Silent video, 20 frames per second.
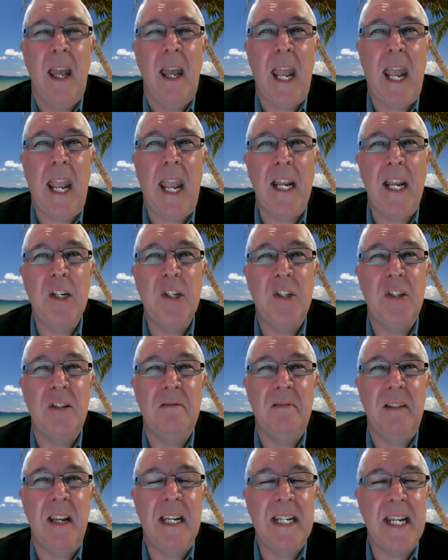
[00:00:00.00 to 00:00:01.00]
And
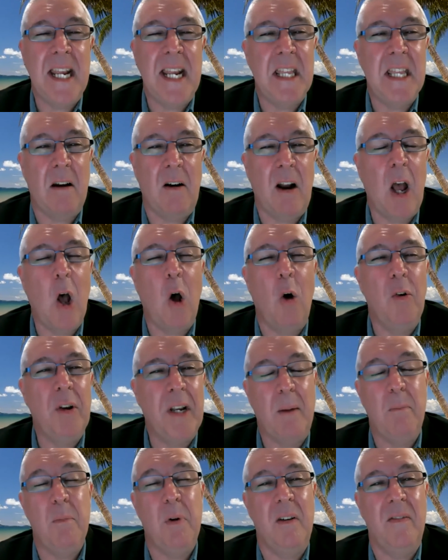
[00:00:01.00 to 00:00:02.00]
indeed, there are a whole
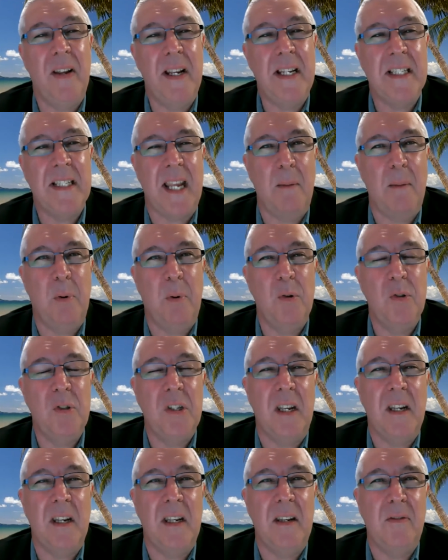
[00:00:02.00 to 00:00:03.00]
number of examples
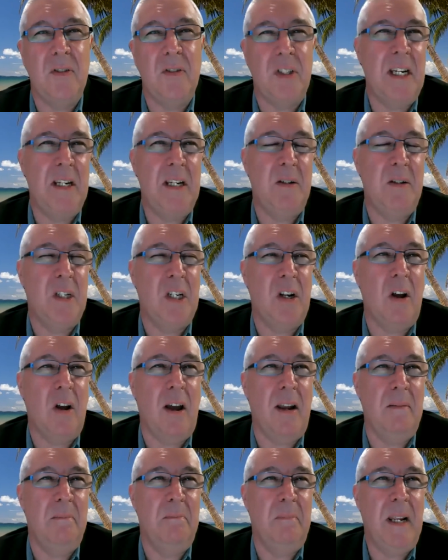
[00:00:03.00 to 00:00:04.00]
that you've seen tonight,